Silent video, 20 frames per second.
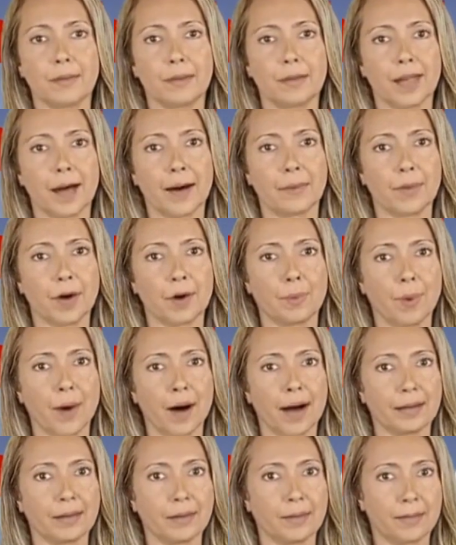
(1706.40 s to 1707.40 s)
Number
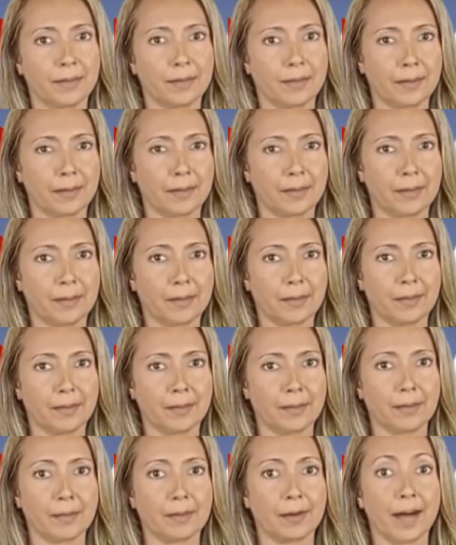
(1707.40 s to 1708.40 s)

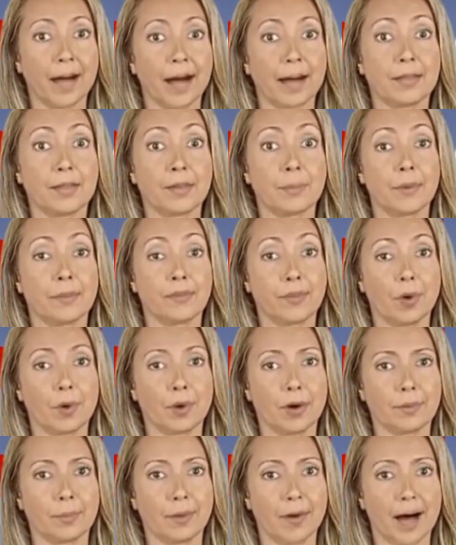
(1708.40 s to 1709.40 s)
1. Cleanse
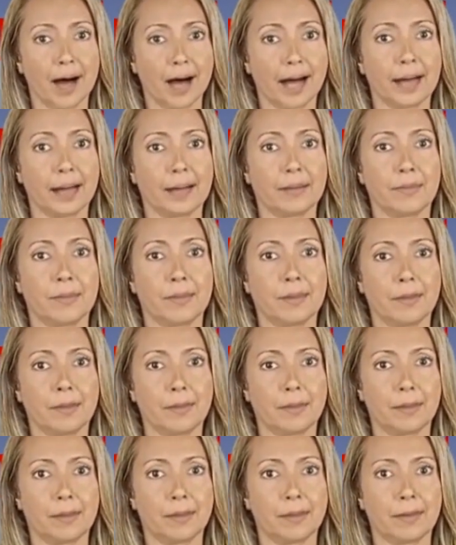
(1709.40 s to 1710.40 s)
before applying.
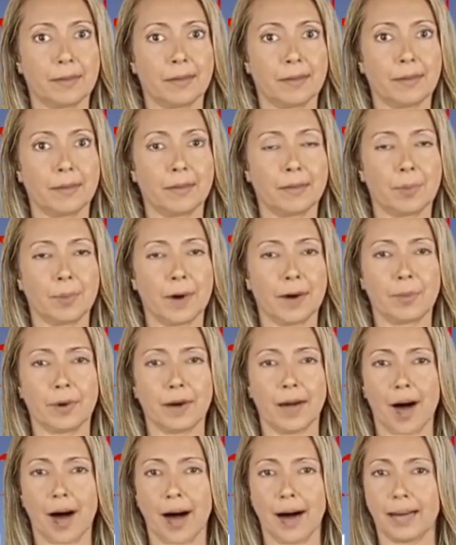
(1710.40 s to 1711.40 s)
We would
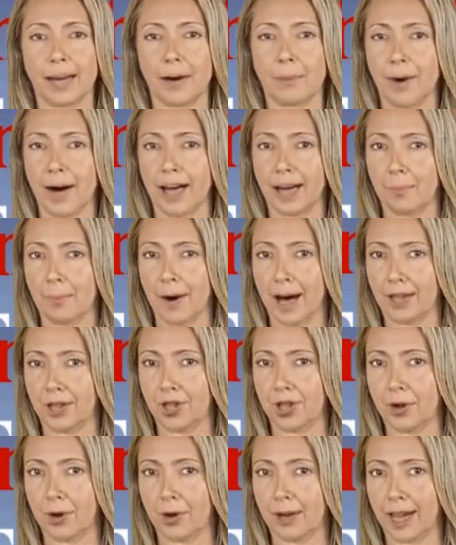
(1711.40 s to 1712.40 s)
highly
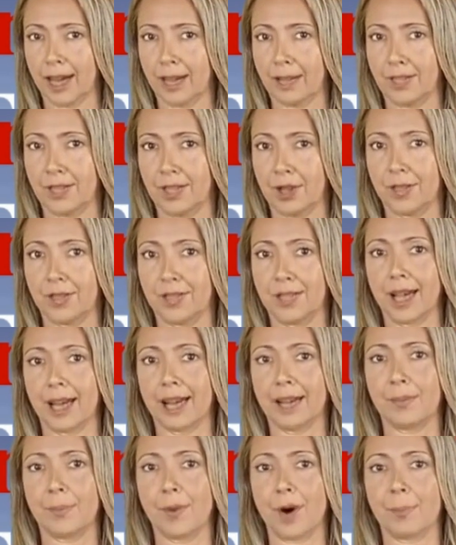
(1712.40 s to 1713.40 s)
recommend you cleanse your
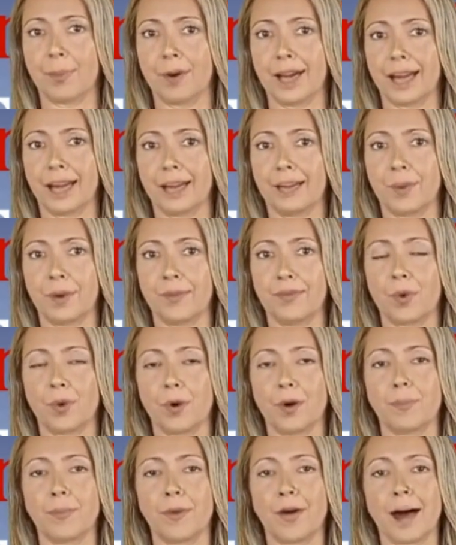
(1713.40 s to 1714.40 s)
skin properly
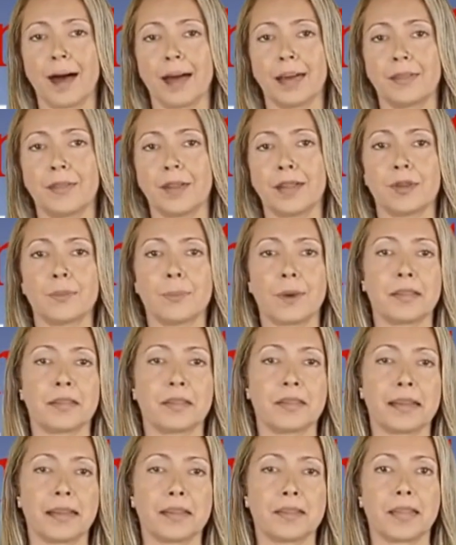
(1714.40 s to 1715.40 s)
before applying vitamin
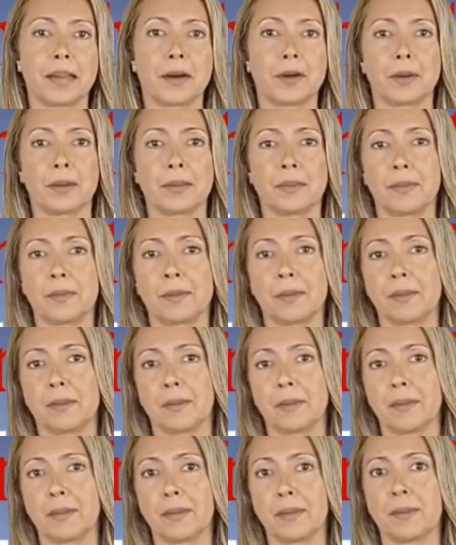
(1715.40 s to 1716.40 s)
C serum.
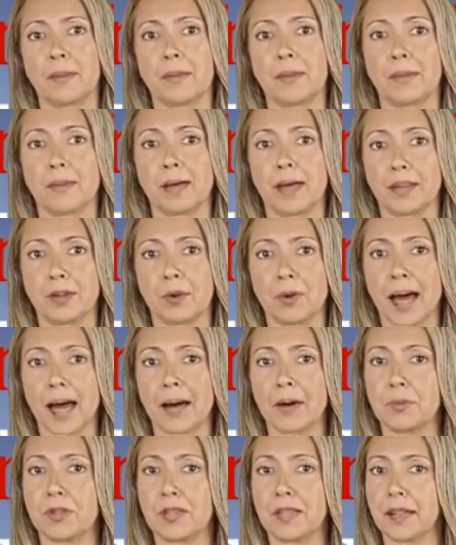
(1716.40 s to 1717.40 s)
It'll
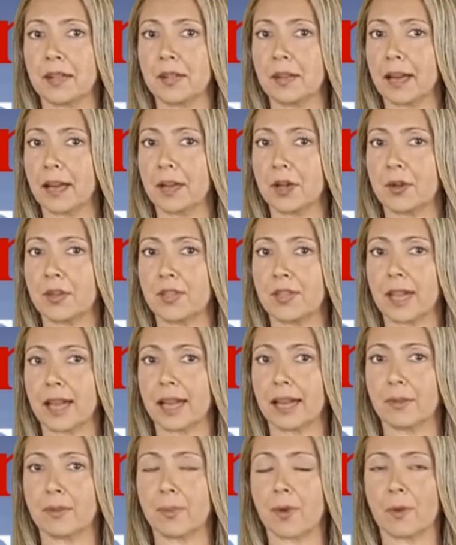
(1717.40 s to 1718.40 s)
help settle in your
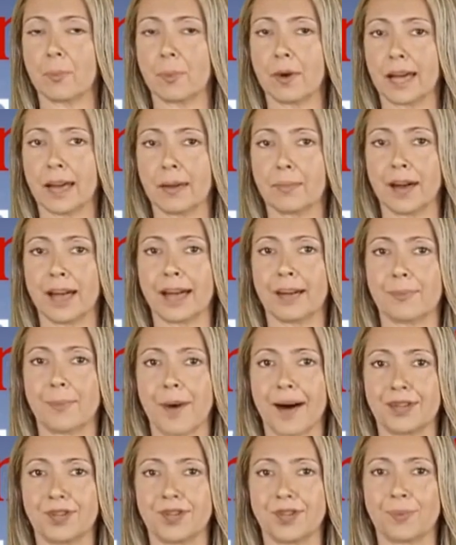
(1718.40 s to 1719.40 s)
skin properly, being
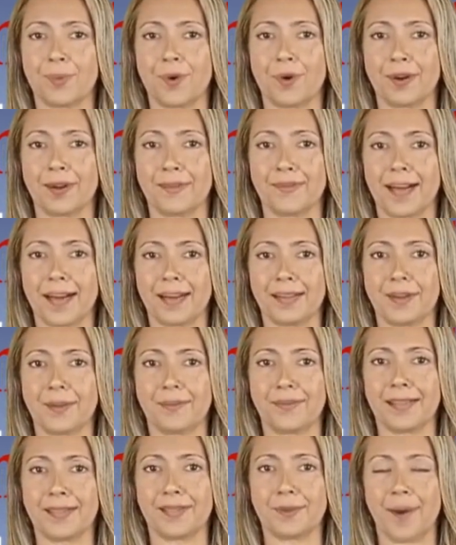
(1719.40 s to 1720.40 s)
much more
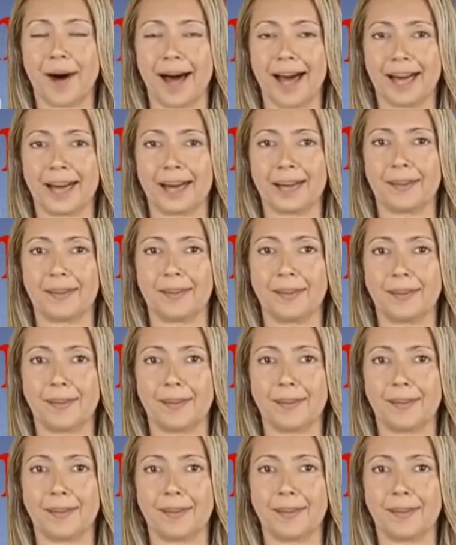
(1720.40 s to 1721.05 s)
effective this way.